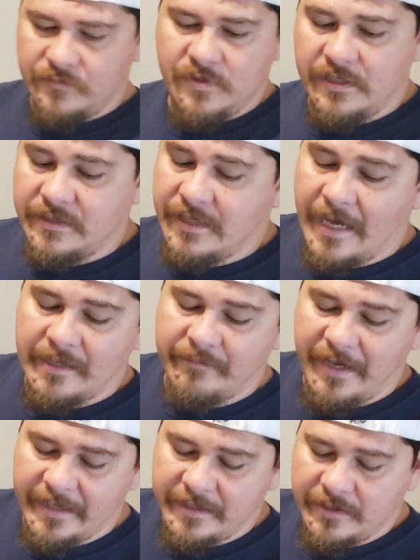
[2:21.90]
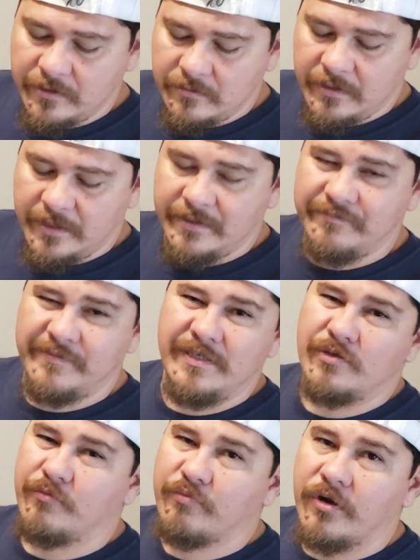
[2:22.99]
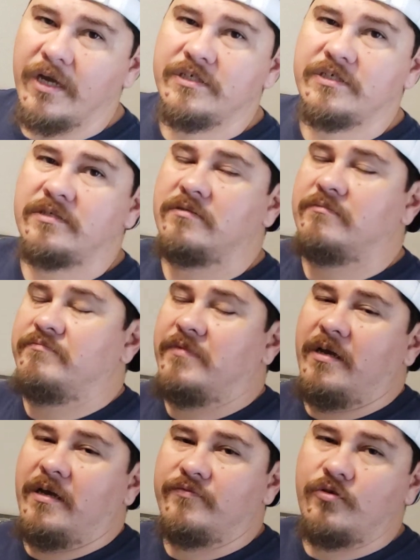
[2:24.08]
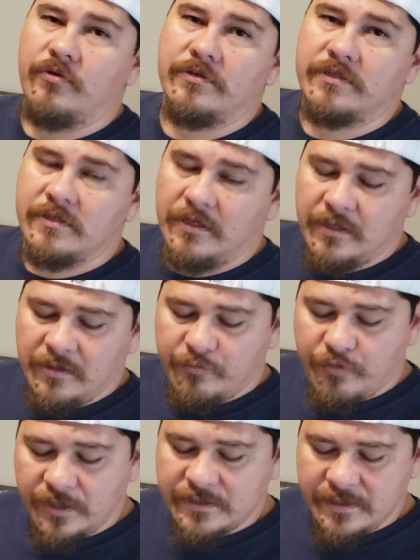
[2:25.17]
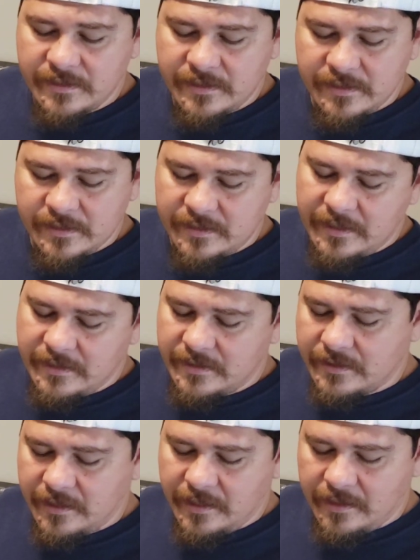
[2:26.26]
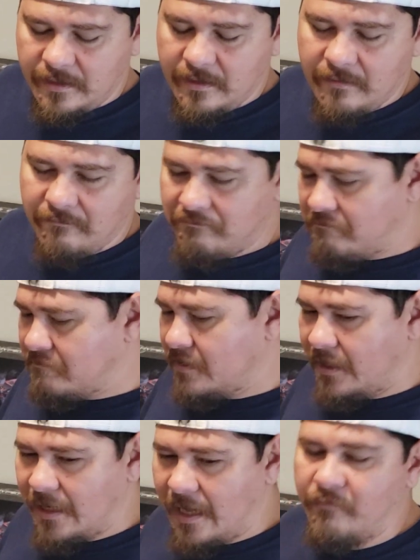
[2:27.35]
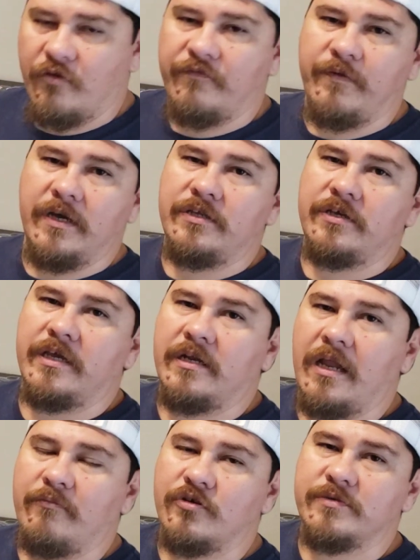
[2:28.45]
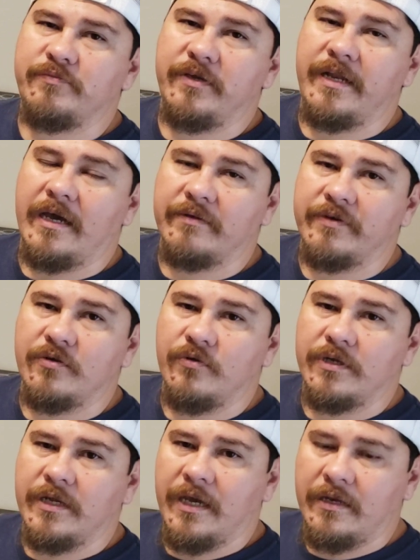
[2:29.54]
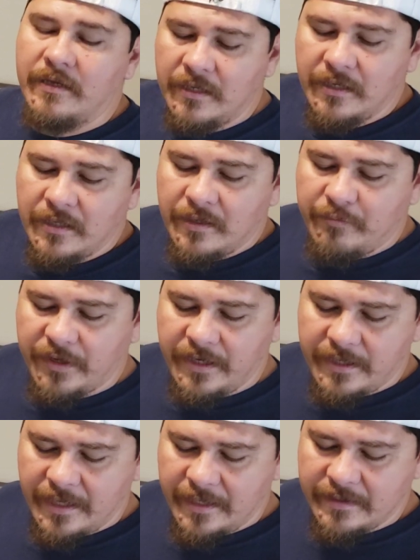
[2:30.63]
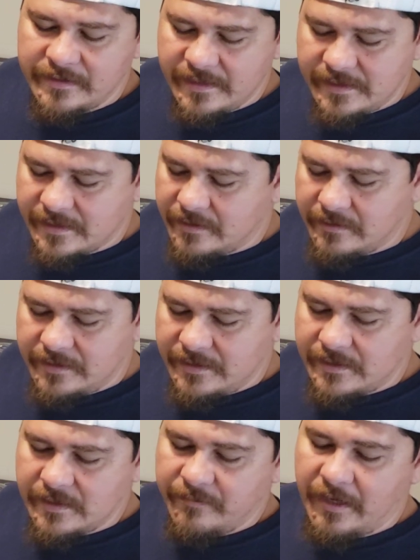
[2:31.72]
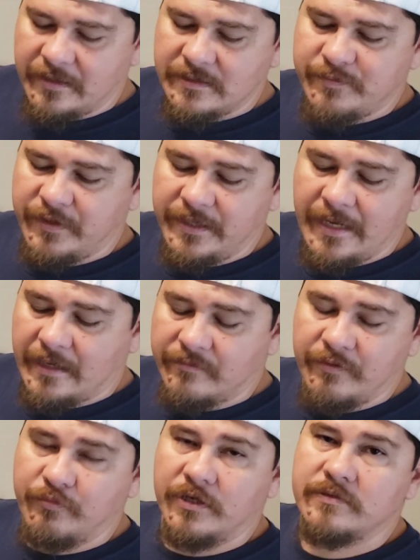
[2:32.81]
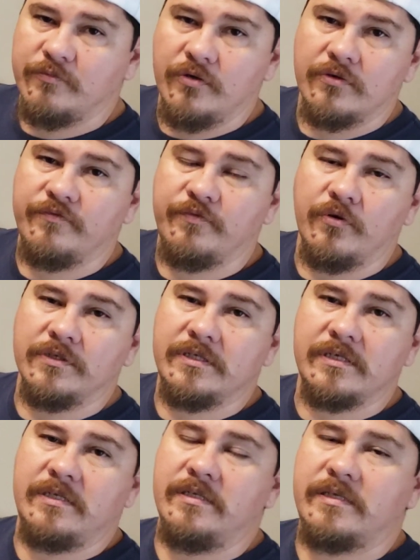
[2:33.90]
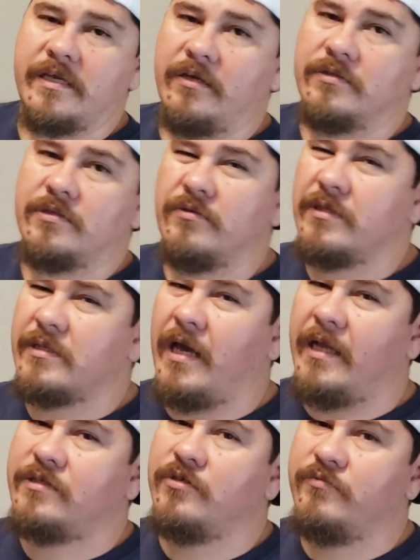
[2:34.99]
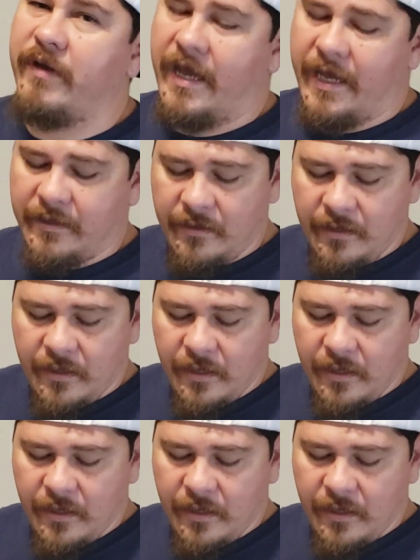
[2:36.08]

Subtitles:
It's not a bad deal. These are brushed. Of course, brushless is a lot more fun. You get a lot more speed out of it and whatnot, but a decent amount of speed out of a brush motor for a 16 scale, so it's not too bad.